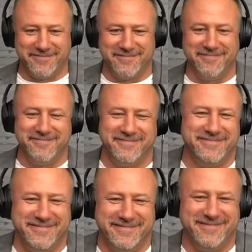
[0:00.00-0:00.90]

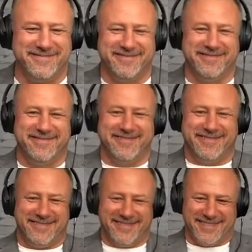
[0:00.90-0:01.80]

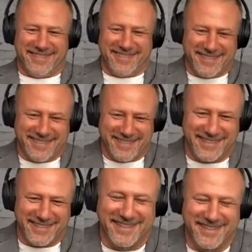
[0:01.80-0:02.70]

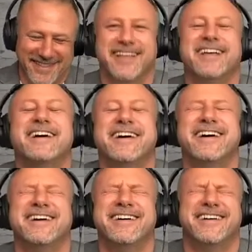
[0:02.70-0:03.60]

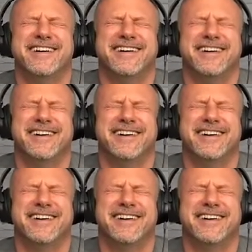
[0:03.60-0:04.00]
(not speaking)